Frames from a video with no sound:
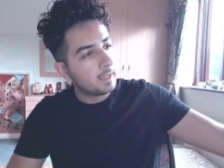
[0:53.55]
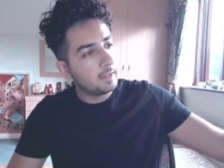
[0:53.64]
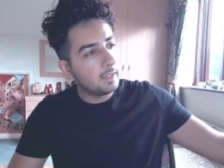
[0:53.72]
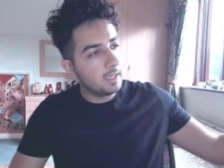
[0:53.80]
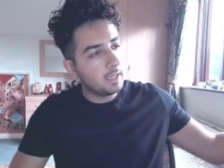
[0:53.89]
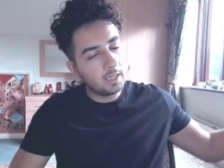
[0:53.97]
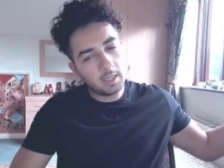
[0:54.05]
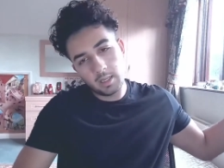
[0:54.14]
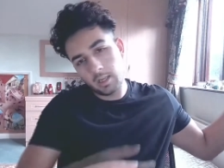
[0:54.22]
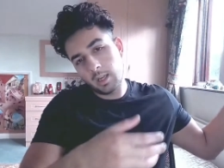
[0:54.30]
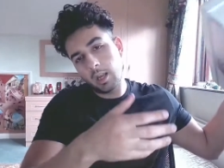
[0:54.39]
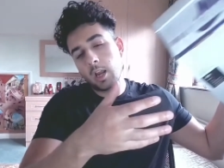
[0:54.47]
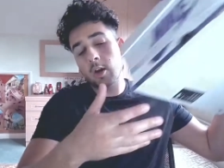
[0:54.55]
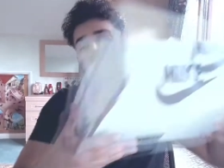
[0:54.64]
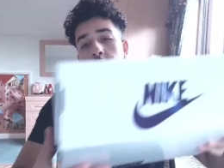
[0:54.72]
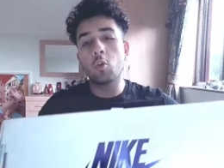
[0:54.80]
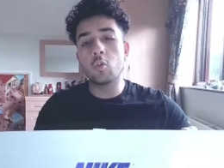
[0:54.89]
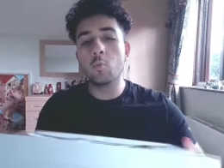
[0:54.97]
the Air
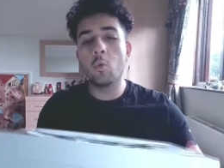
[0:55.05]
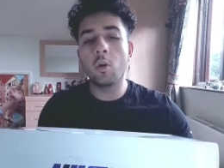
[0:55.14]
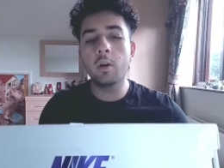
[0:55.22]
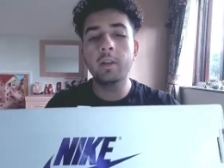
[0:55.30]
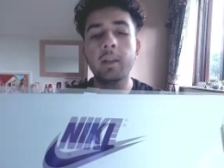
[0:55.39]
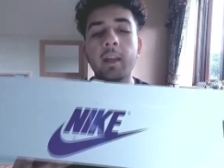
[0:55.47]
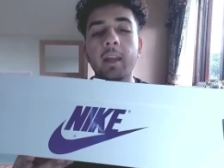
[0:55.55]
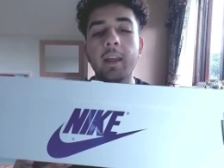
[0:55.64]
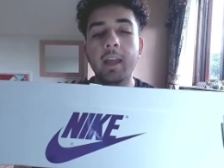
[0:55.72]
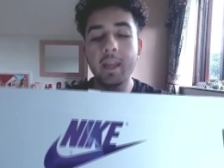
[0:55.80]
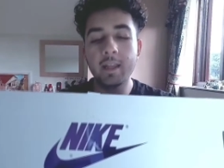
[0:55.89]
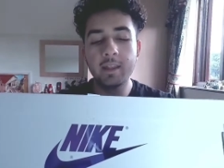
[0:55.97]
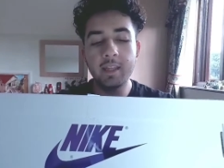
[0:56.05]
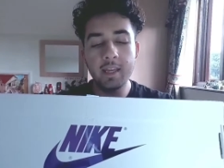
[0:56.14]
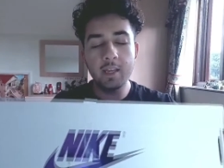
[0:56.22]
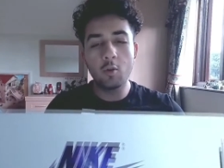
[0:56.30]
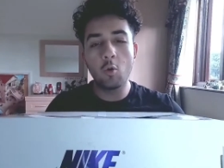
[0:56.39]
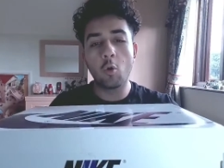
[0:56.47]
Jordan 1 in
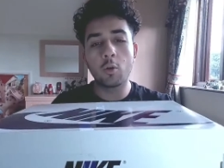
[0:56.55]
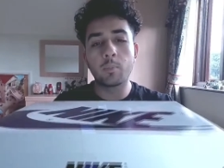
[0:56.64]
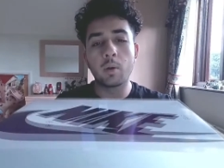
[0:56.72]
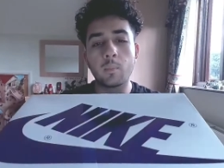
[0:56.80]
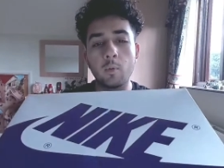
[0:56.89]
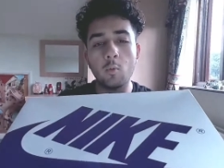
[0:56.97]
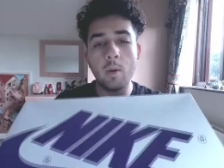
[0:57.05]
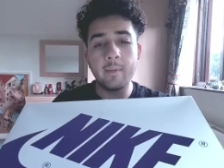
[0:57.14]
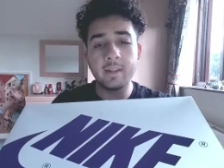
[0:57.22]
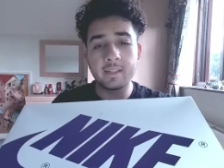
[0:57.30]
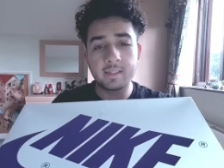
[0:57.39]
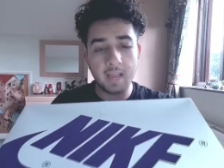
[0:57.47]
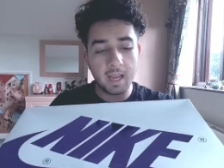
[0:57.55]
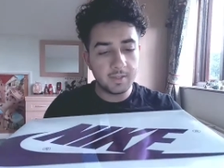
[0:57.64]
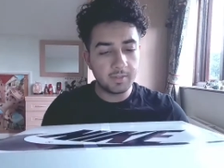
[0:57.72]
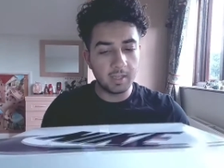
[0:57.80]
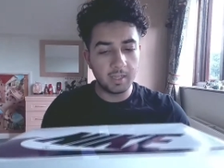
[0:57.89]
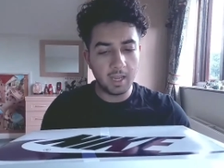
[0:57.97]
the court purple women's
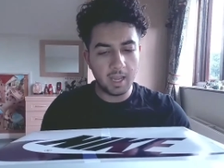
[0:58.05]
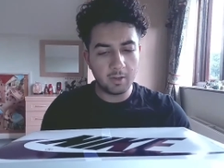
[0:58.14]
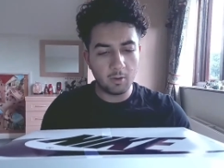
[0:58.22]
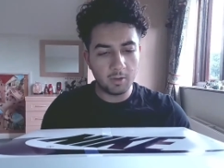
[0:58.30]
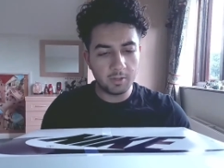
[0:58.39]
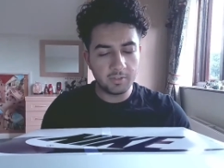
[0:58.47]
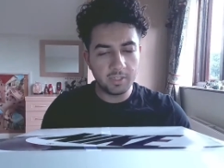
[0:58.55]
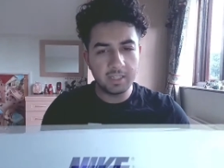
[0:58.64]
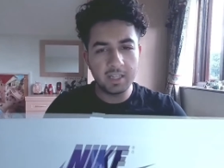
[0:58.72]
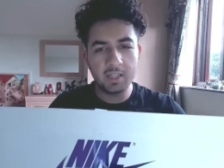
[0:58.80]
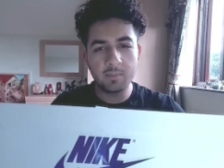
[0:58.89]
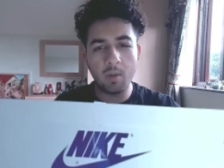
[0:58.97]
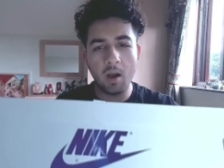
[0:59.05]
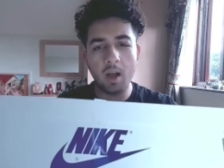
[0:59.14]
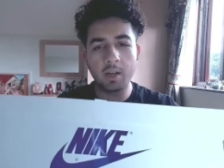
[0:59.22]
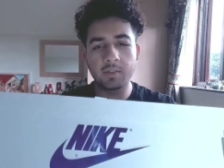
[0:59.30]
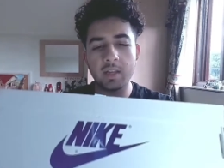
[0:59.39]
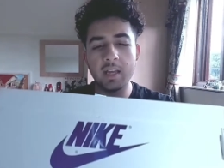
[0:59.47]
sizing, and honestly this
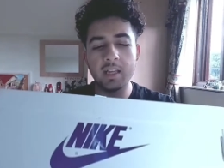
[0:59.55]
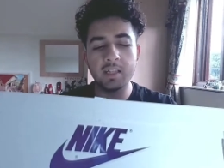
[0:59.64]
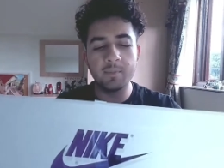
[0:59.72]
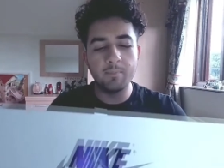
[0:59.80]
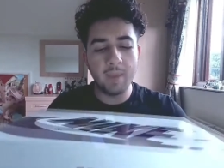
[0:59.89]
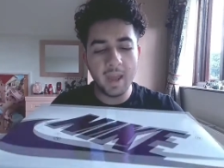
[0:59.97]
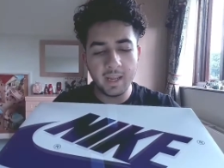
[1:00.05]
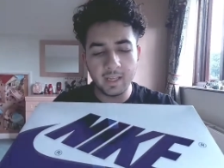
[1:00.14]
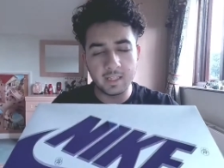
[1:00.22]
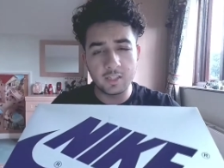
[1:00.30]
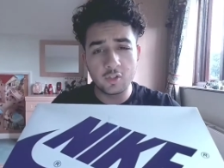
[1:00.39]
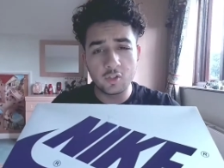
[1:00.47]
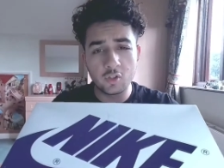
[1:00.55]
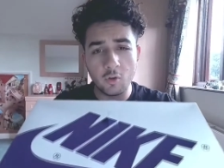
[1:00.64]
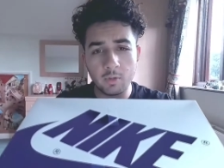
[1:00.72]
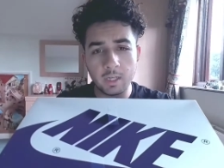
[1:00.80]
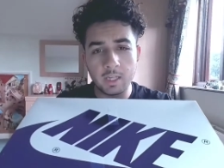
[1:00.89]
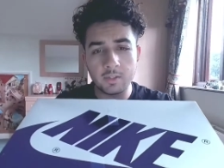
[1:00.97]
box is banging. It's
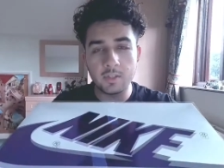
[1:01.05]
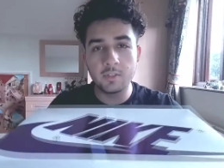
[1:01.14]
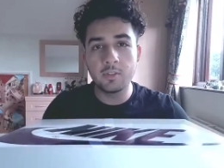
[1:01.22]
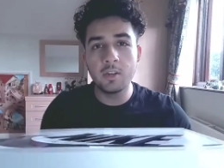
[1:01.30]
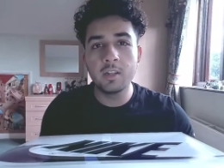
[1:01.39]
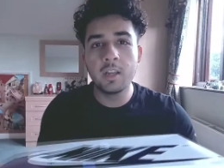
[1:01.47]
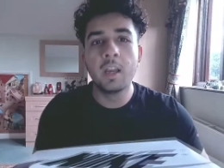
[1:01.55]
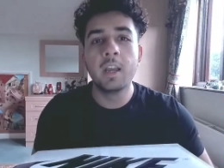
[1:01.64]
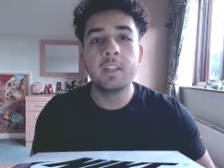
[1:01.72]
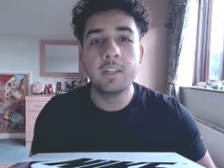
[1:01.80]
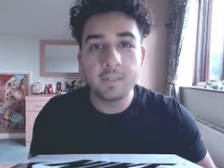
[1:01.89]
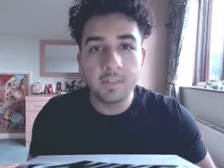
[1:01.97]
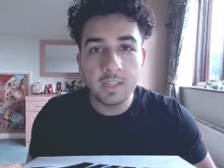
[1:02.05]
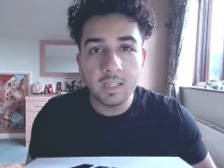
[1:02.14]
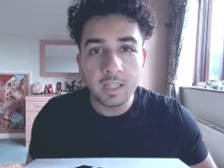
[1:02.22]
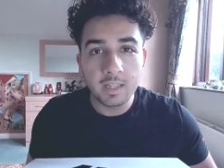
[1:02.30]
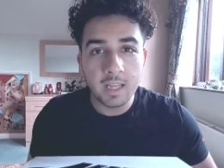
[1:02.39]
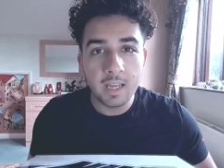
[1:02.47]
so nice. It's good to see
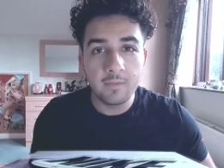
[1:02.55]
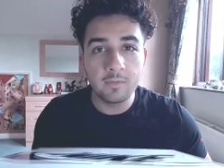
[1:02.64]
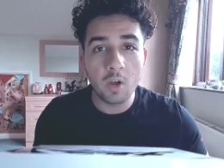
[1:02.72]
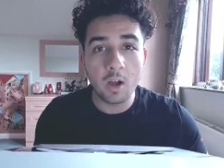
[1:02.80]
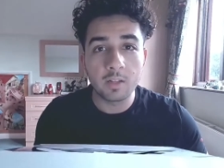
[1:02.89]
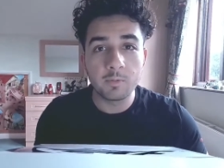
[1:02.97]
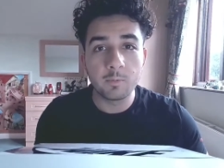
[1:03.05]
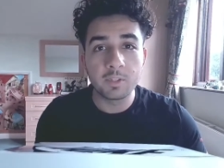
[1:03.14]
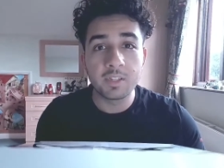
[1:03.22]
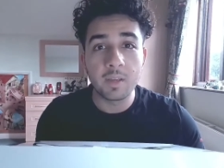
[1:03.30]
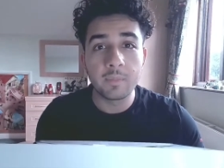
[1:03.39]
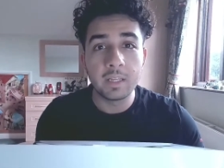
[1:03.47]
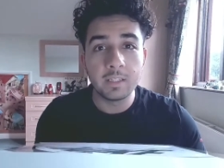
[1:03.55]
that they've gone with something